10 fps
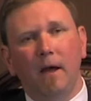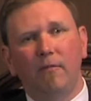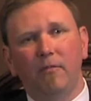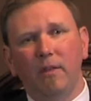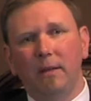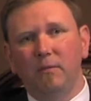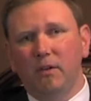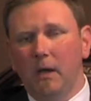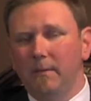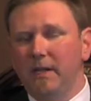for them to
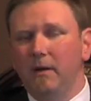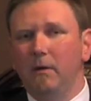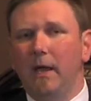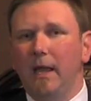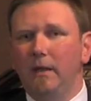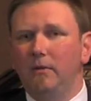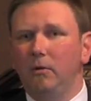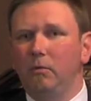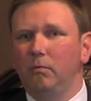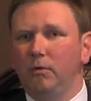come here and
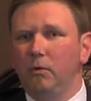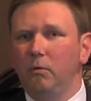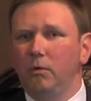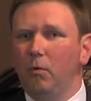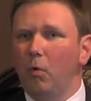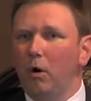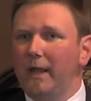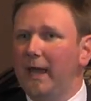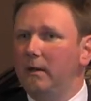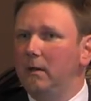do work
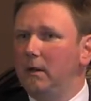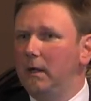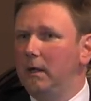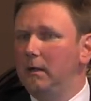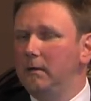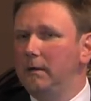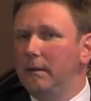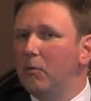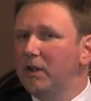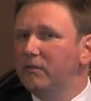at
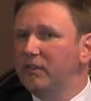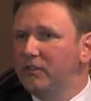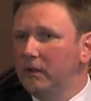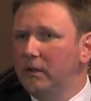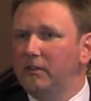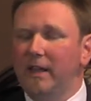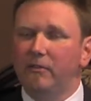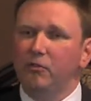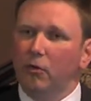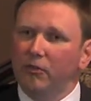NMREC's facilities. They
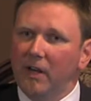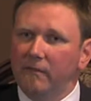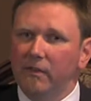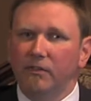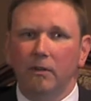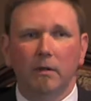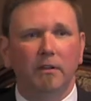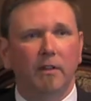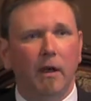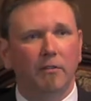have shoreside
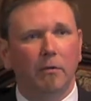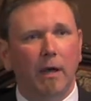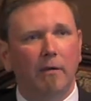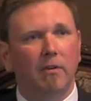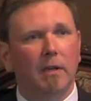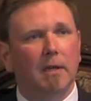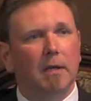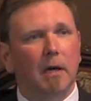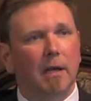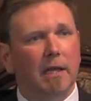facilities. They also have
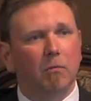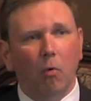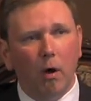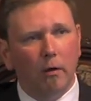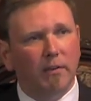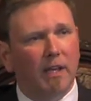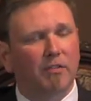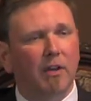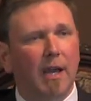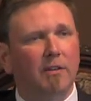in-water
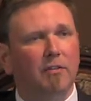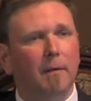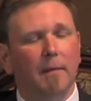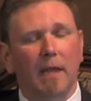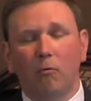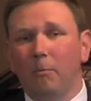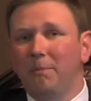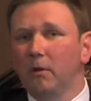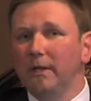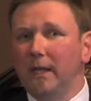test sites. And we're
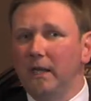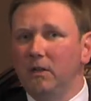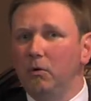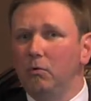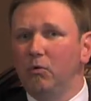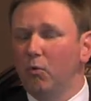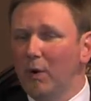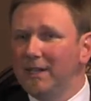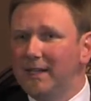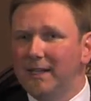building a new
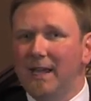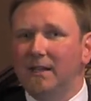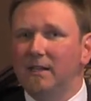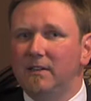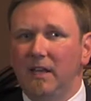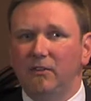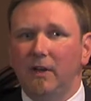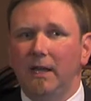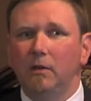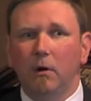grid-connected test
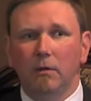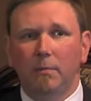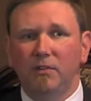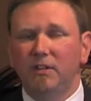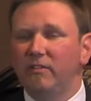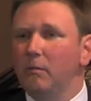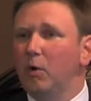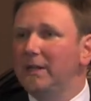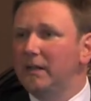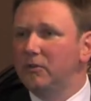site called the Pacific
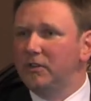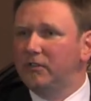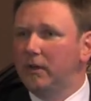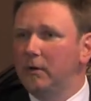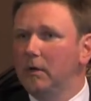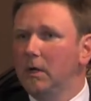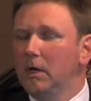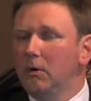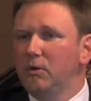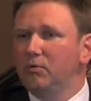Marine Energy Center,
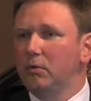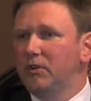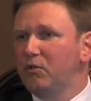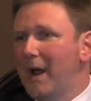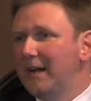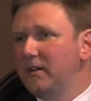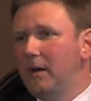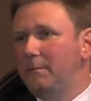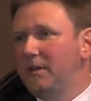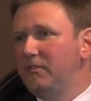which will attract
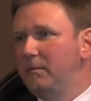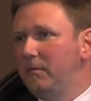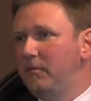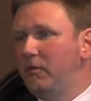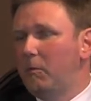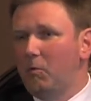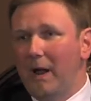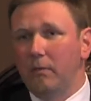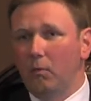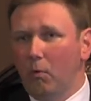companies from around the